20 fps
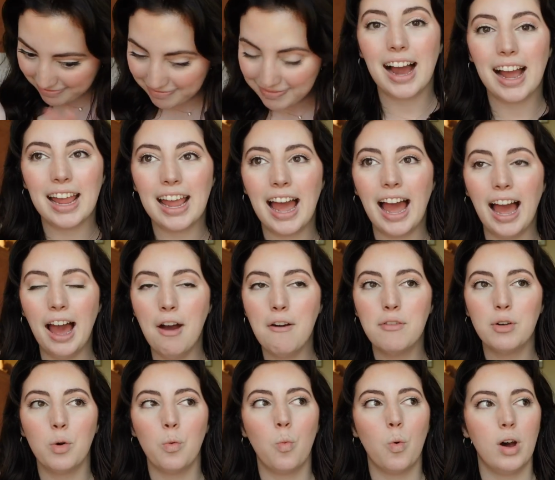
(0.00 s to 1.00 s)
I have
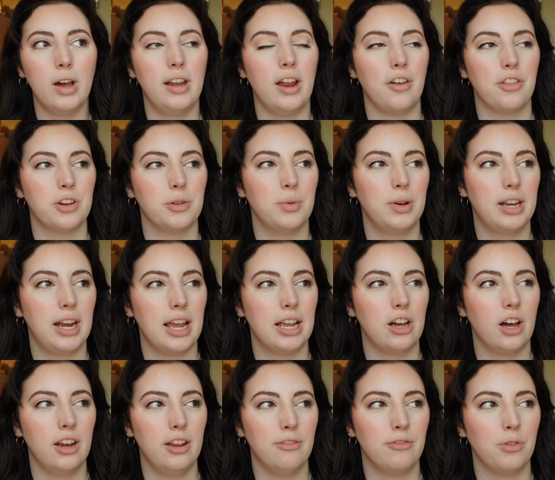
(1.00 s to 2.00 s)
one other one. I
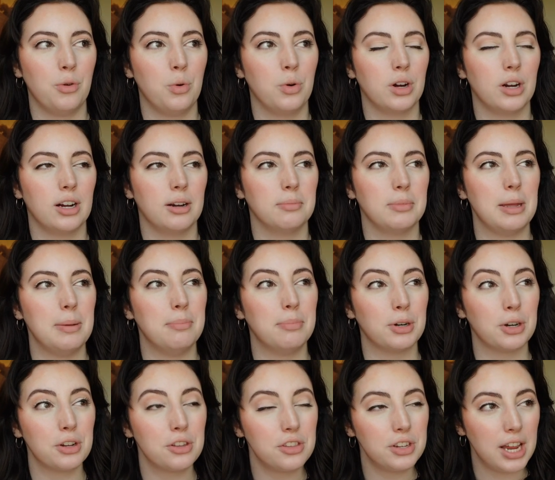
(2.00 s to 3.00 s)
got it for my
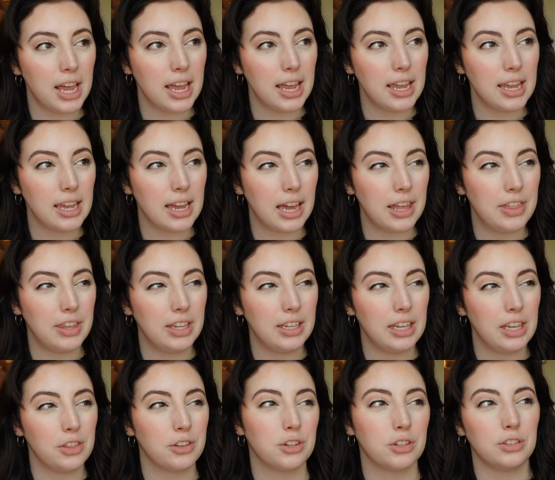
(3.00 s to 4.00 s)
birthday, I think
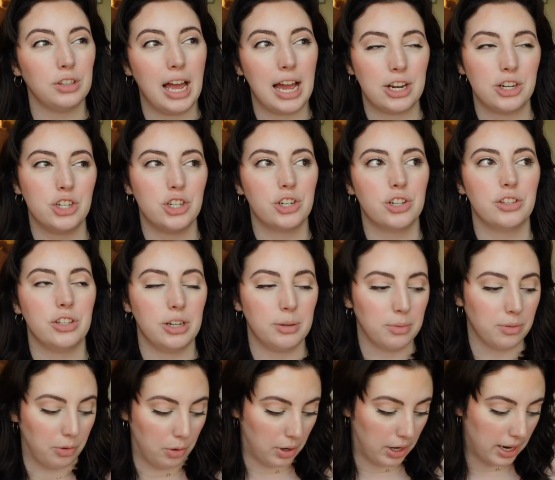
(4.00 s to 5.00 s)
either last year or the year
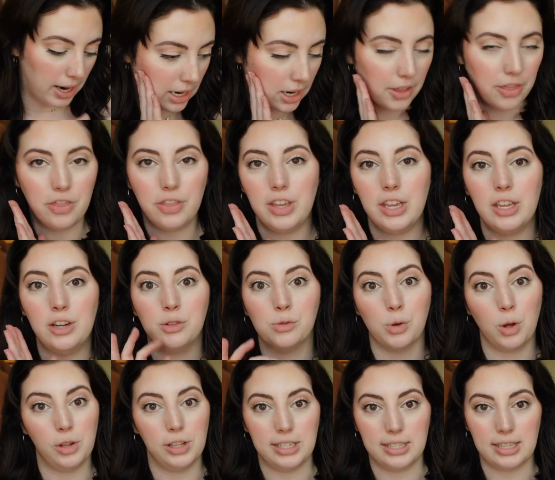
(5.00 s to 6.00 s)
before. I got the
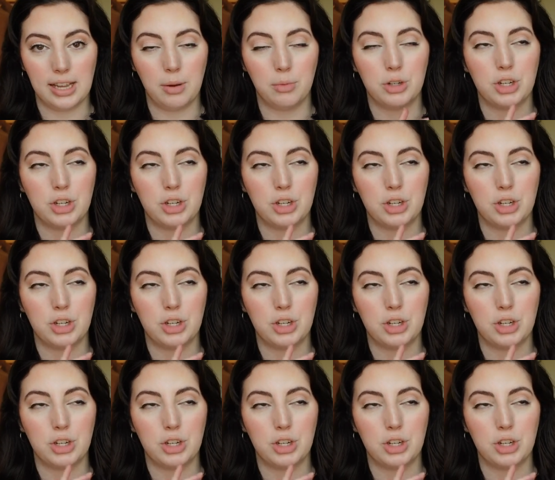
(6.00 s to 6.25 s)
Neroli scent,